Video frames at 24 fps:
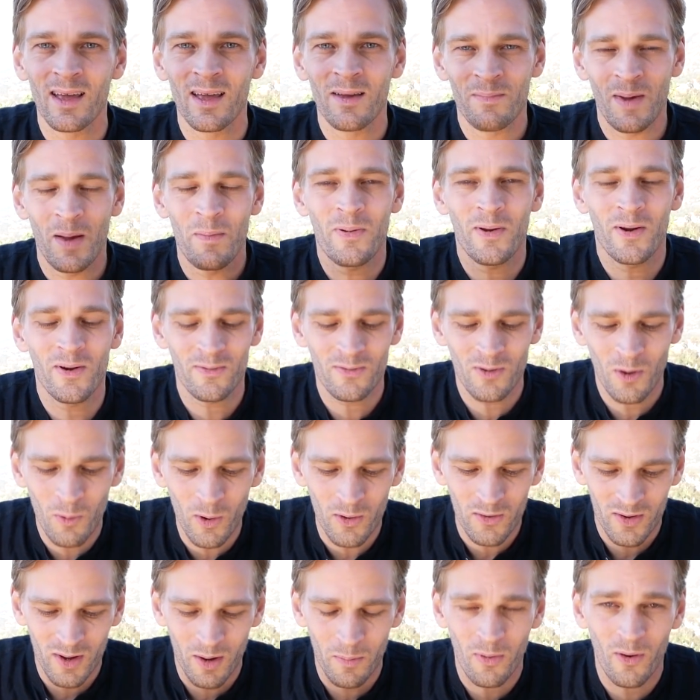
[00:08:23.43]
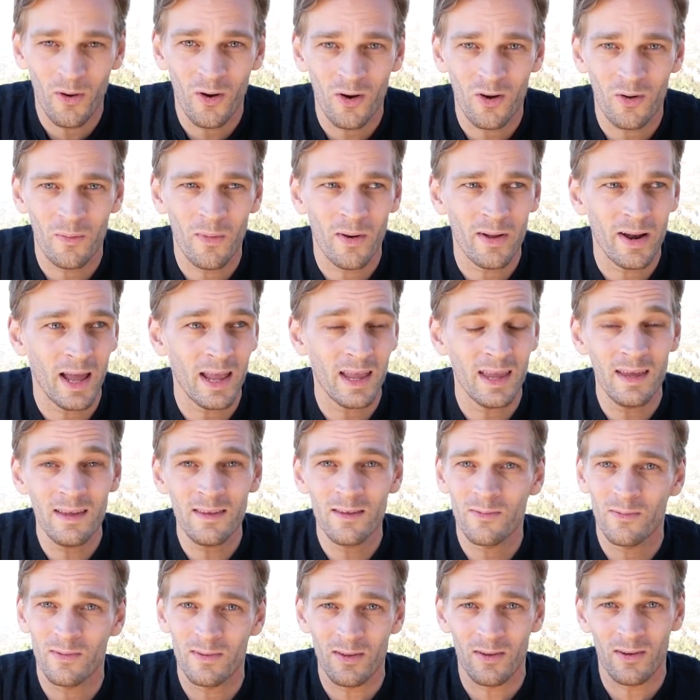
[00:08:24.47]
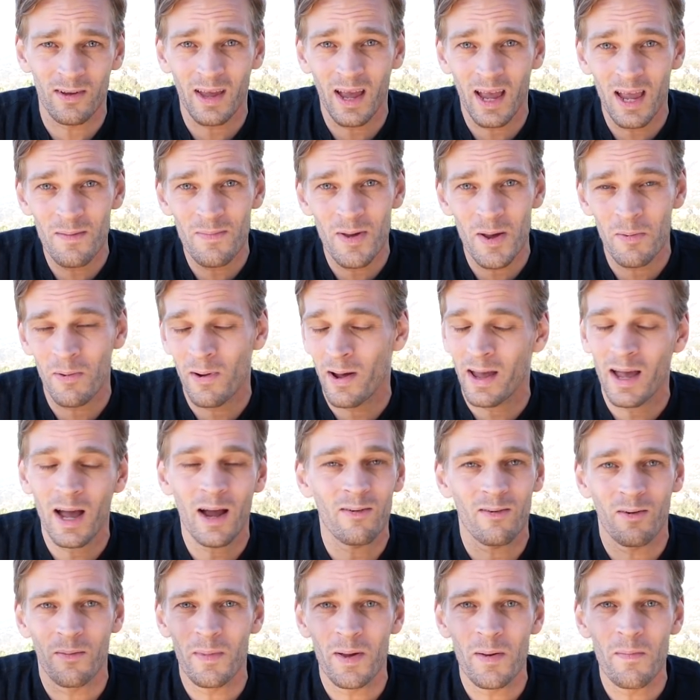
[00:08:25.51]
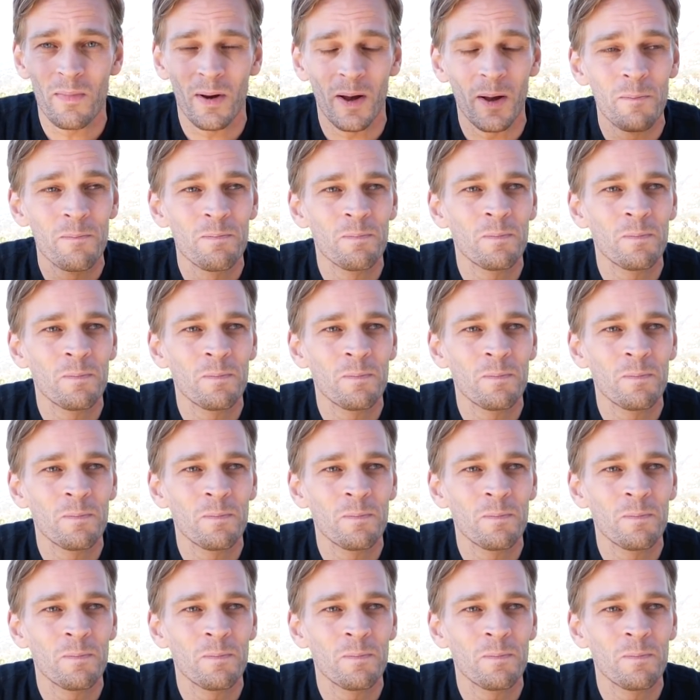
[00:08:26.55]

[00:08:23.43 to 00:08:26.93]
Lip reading: my parents were watching a program on, I guess it was on gay people, I can't remember.